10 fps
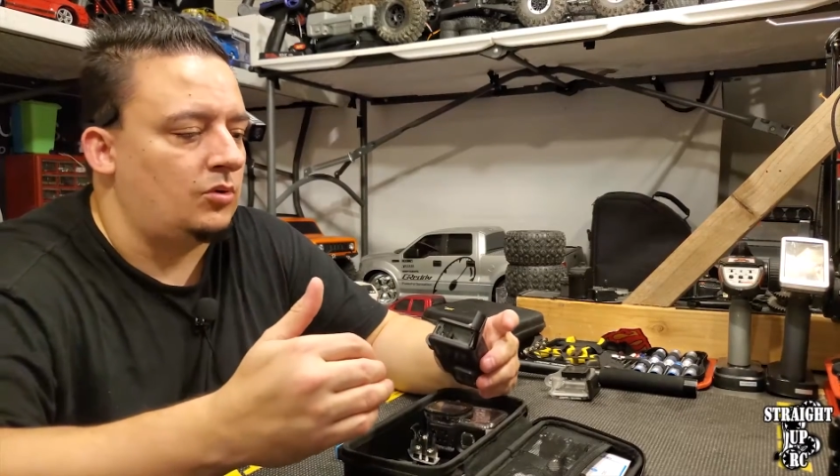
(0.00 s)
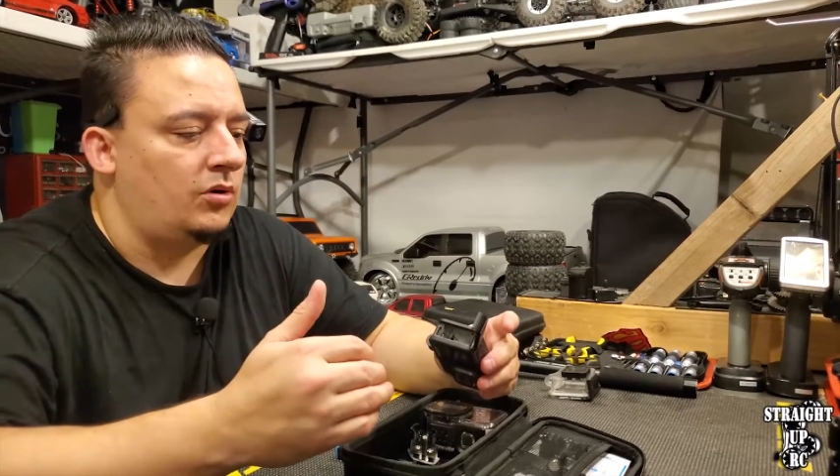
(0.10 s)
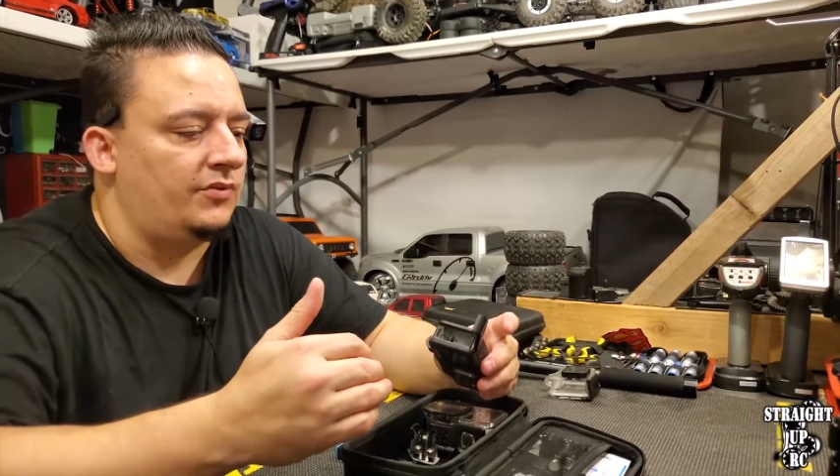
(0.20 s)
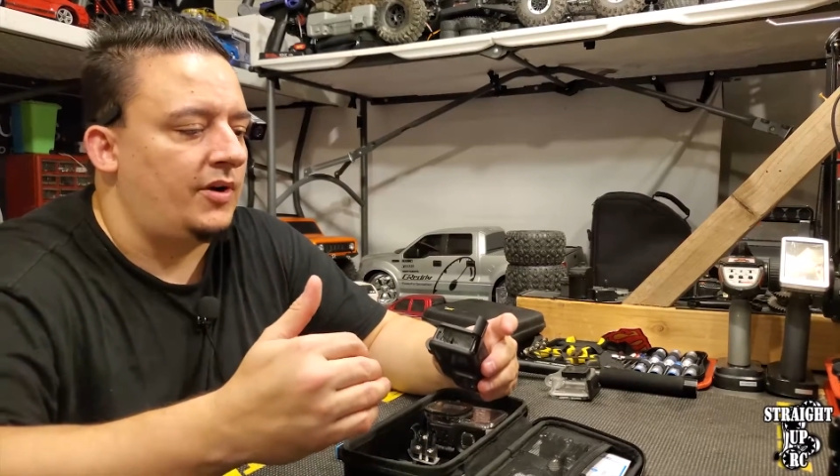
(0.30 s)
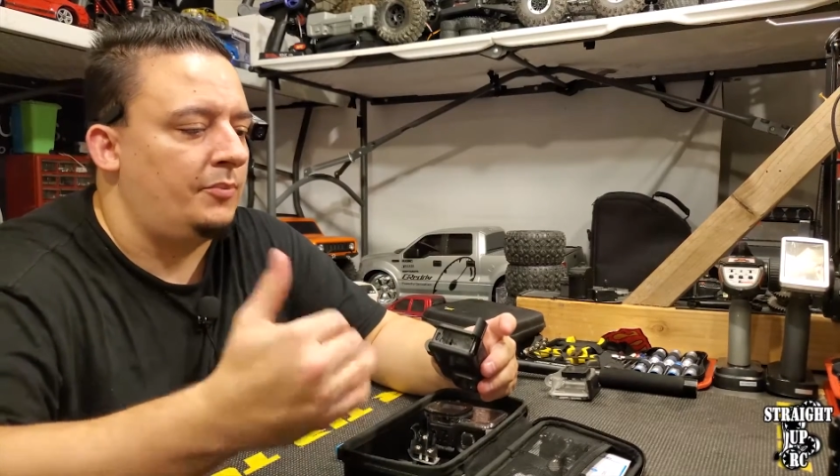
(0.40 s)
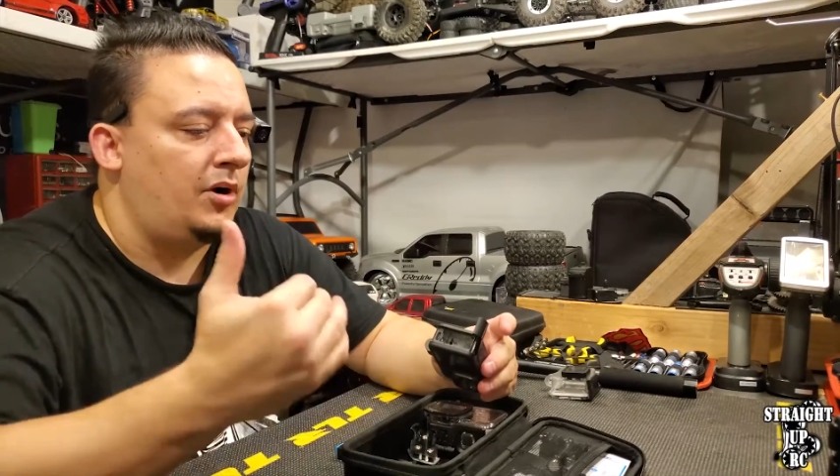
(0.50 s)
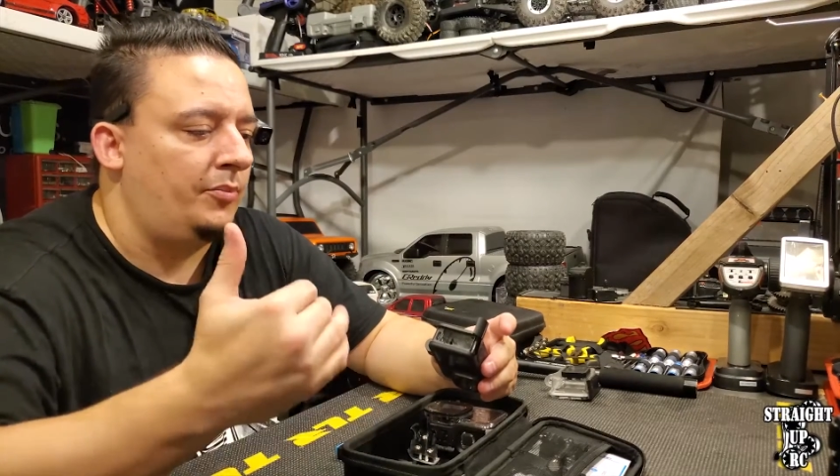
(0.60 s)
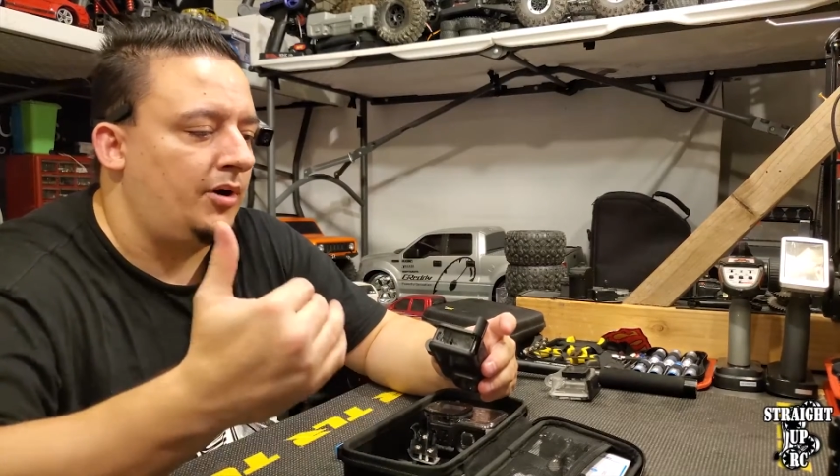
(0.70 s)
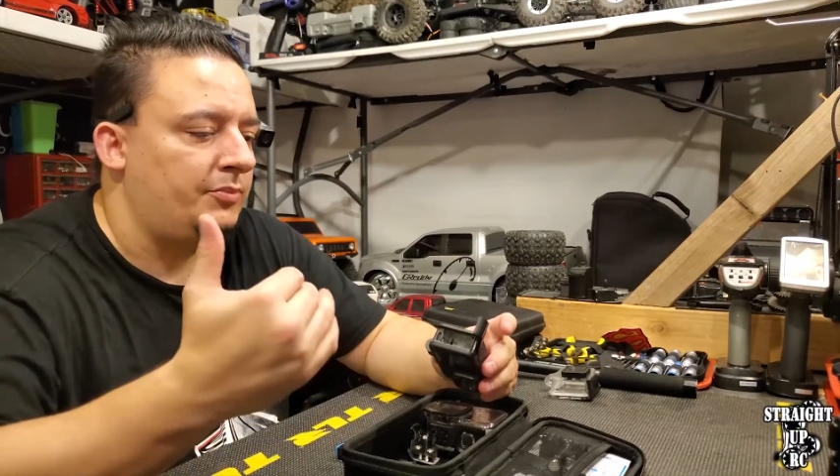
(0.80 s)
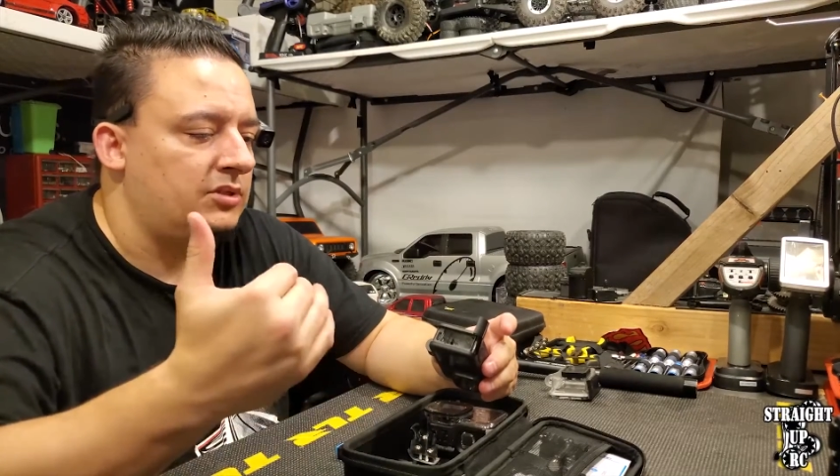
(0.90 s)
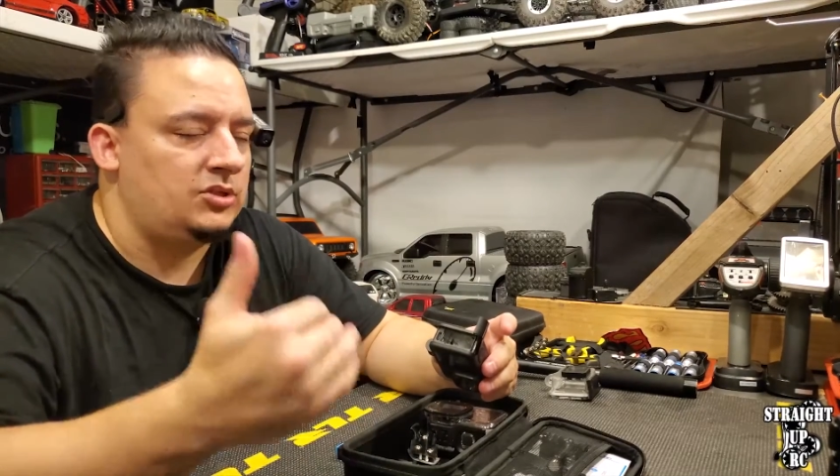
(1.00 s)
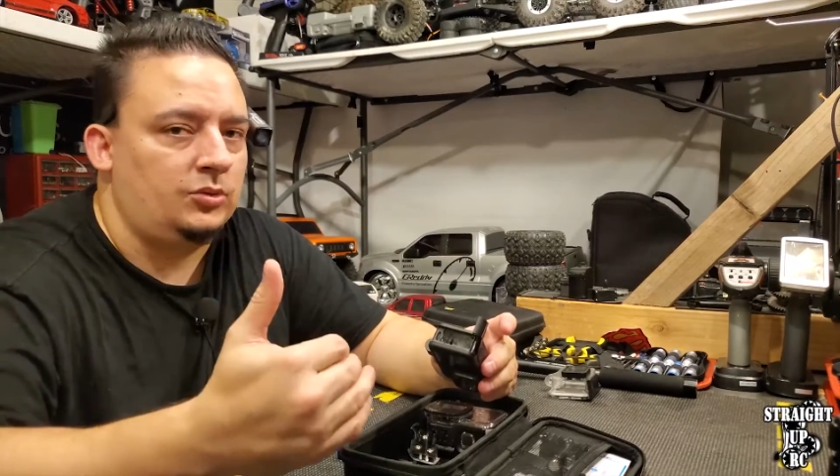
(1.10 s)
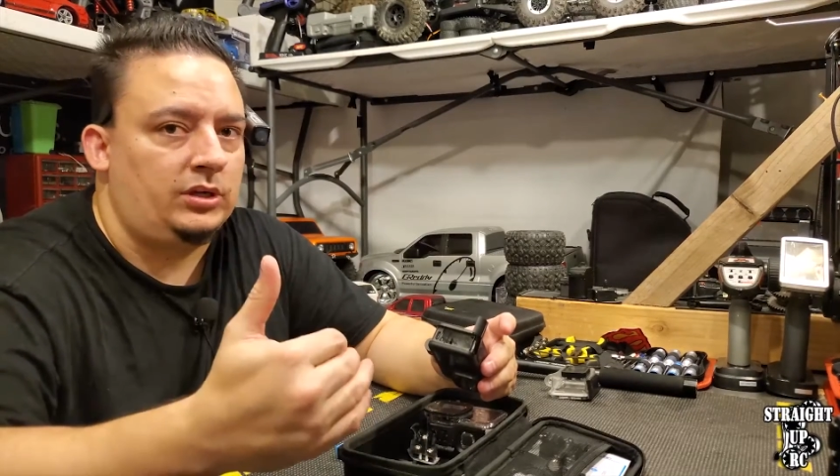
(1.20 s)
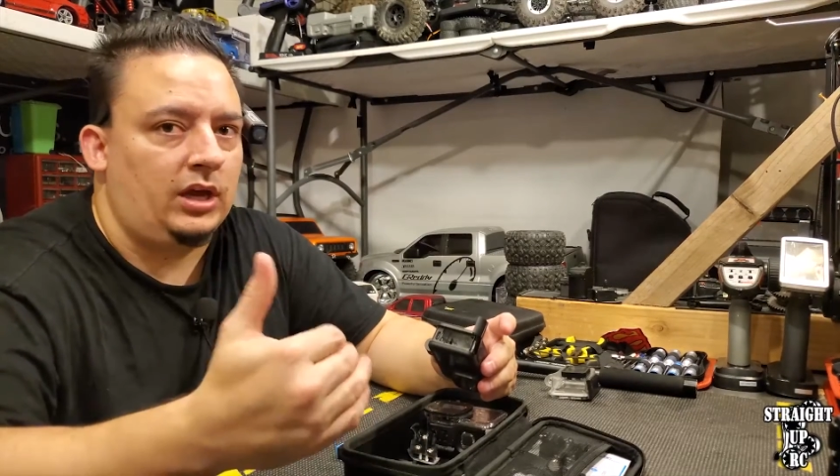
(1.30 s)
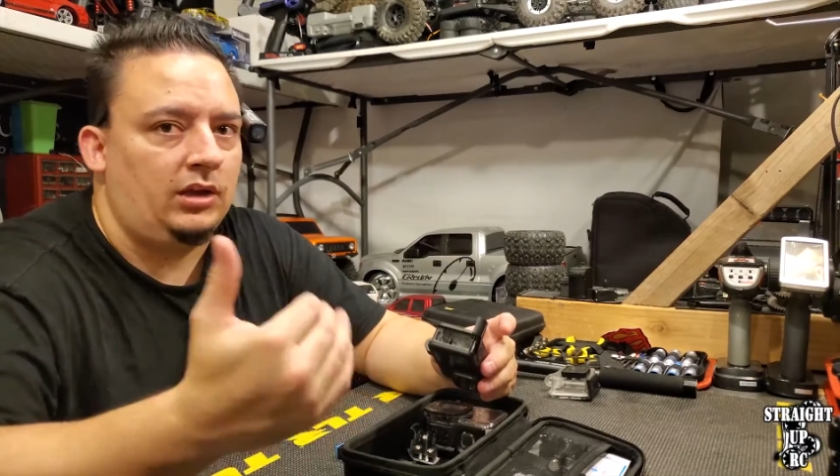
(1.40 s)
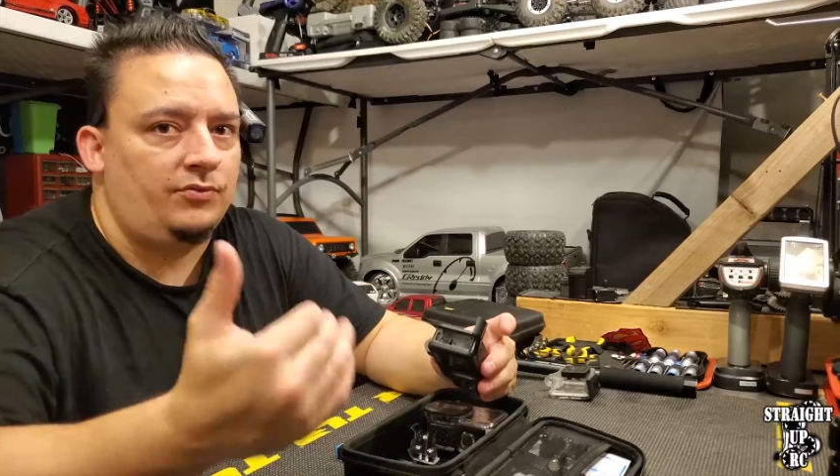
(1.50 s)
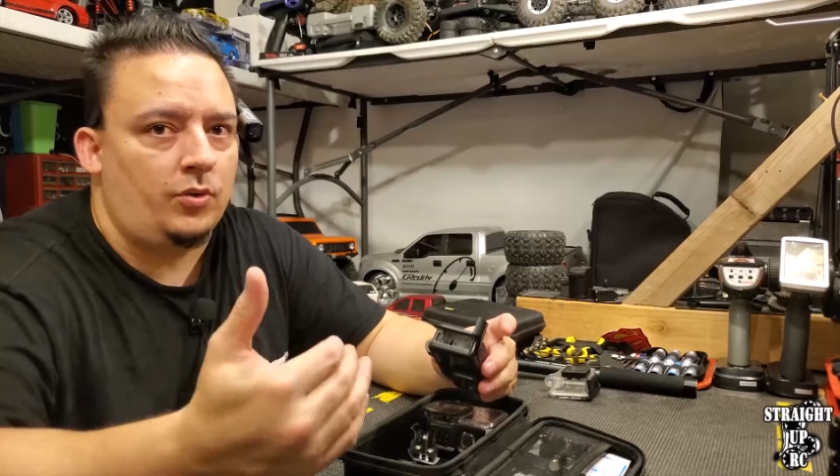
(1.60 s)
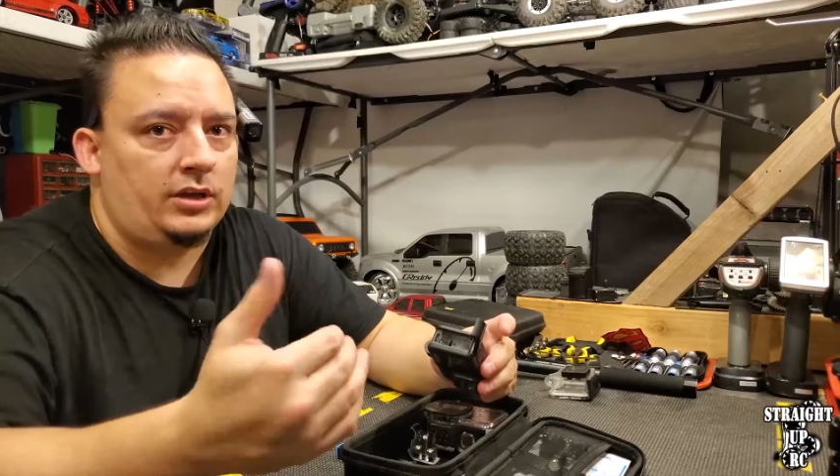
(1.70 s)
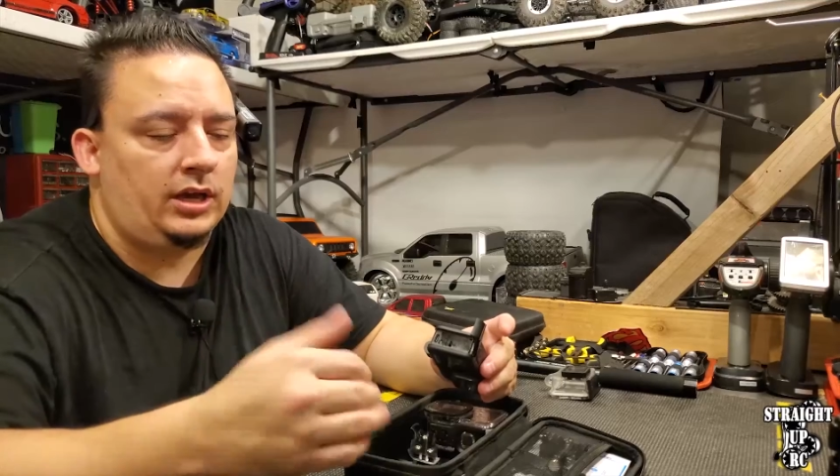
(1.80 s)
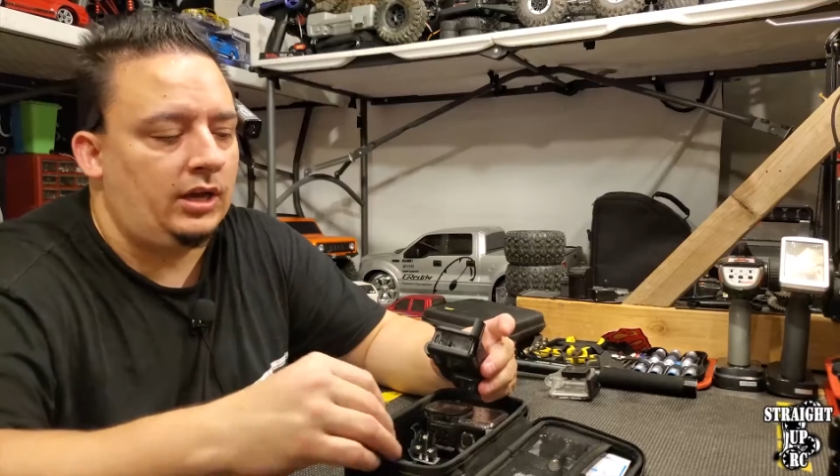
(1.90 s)
or if I bump up to 2K,
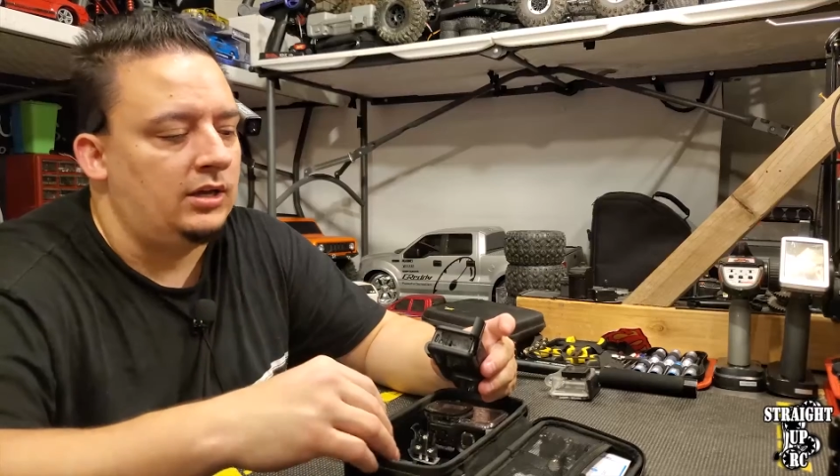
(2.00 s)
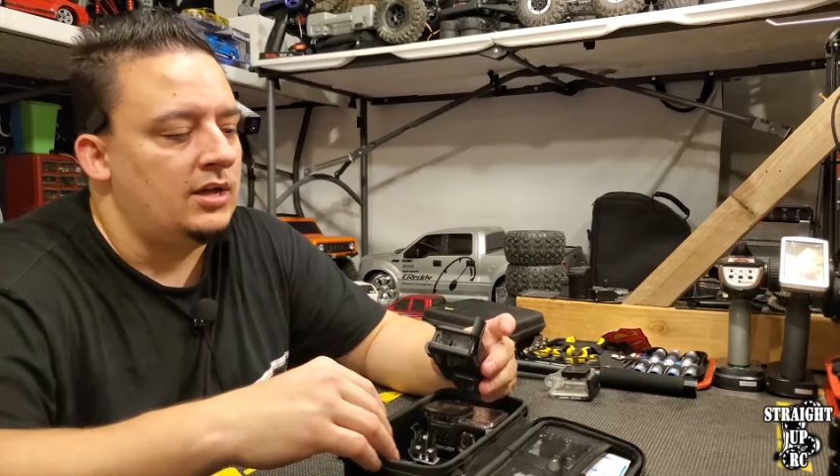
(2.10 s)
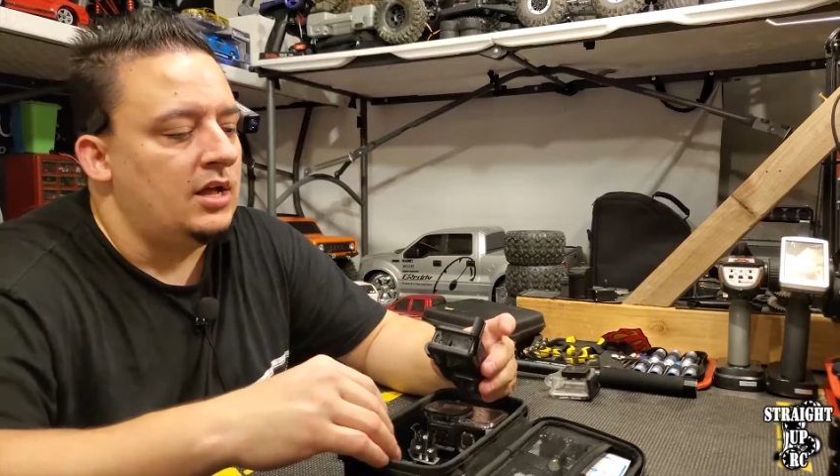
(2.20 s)
4K.